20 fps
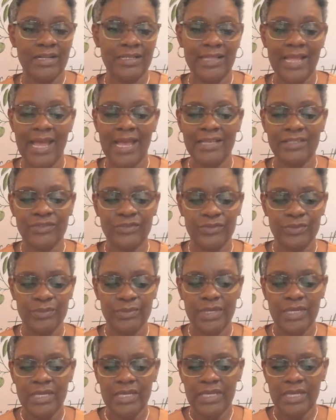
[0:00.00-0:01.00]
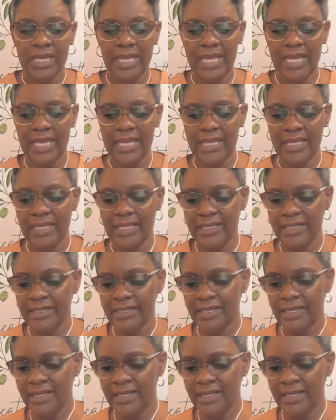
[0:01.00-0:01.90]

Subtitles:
classroom. And